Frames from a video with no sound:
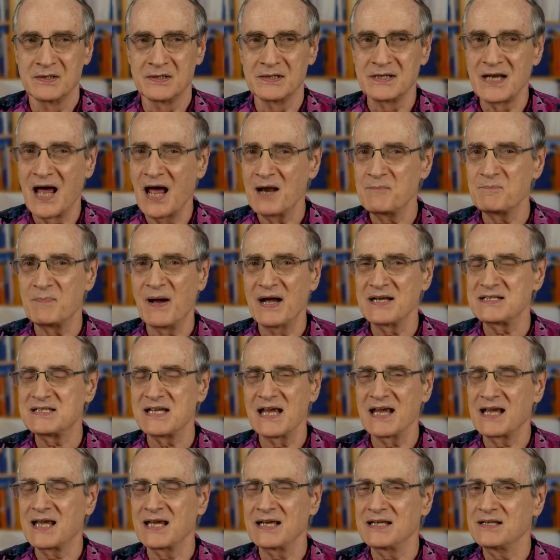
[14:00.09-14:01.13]
Not by
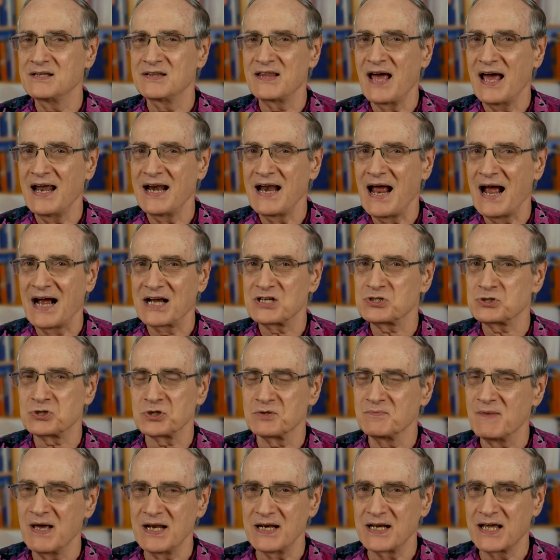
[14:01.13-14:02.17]
taking that
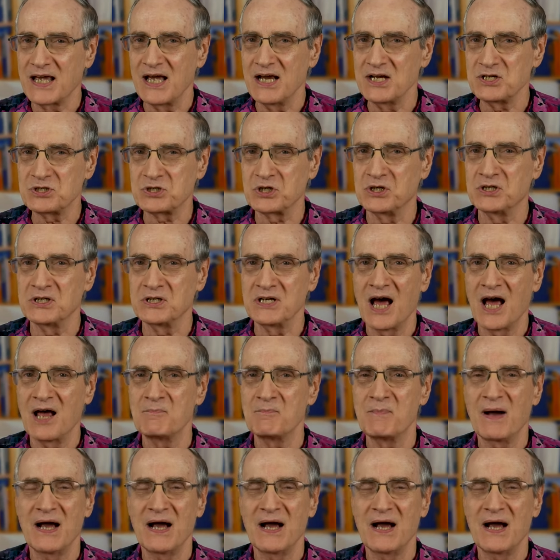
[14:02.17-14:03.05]
extra medication, not